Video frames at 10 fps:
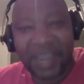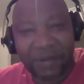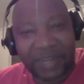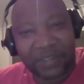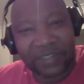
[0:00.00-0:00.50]
I
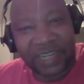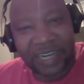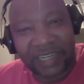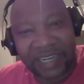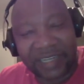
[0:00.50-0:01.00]
went
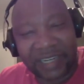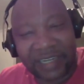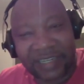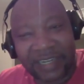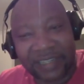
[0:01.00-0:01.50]

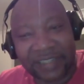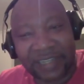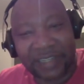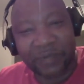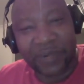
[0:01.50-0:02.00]
and
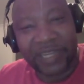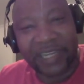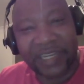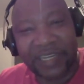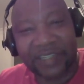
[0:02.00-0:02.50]
started
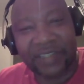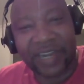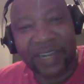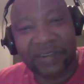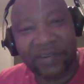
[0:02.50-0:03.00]
working in
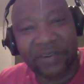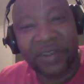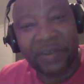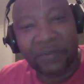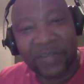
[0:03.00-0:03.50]

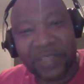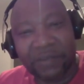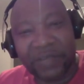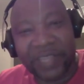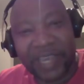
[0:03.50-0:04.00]
Triangle
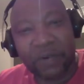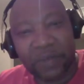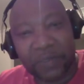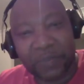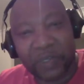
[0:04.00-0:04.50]
with their
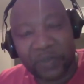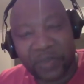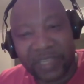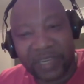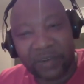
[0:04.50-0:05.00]

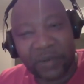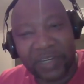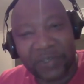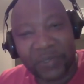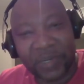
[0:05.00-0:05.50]
hospital, their
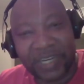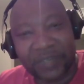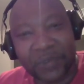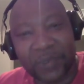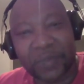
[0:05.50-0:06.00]
Colin
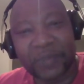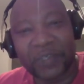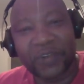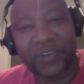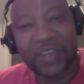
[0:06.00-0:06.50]
Saunders
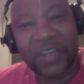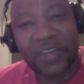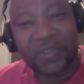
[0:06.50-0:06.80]
Hospital.